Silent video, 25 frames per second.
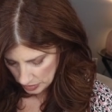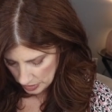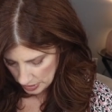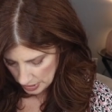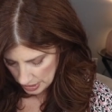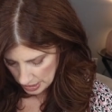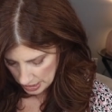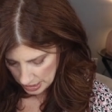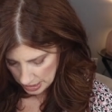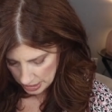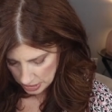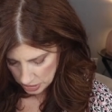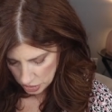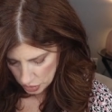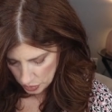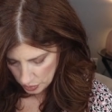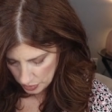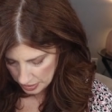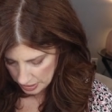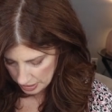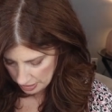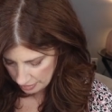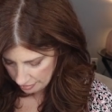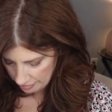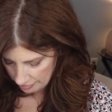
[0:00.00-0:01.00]
Okay,
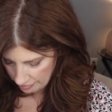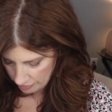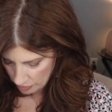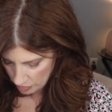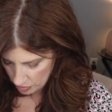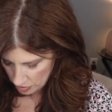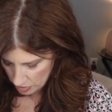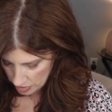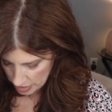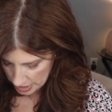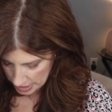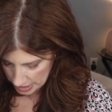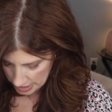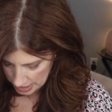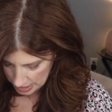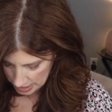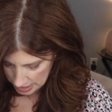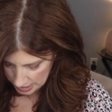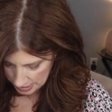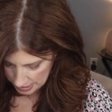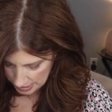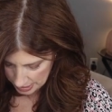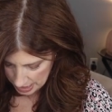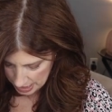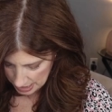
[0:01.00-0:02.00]
24
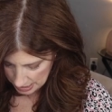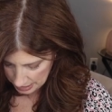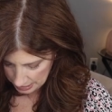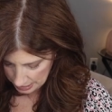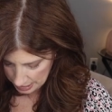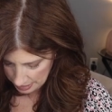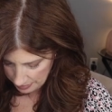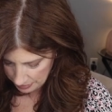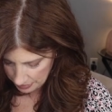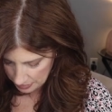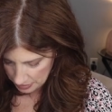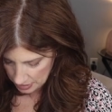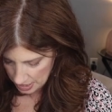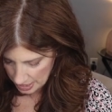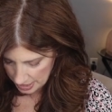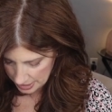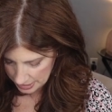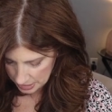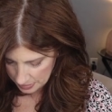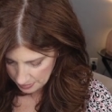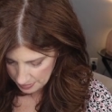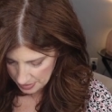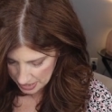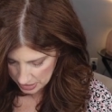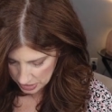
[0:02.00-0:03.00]
is a lip
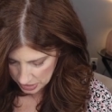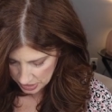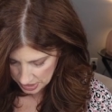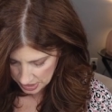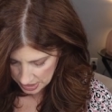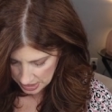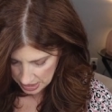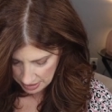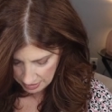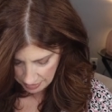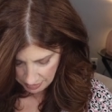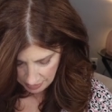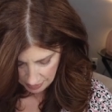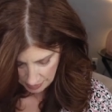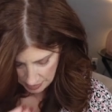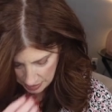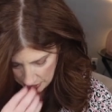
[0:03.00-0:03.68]
gloss by Steve,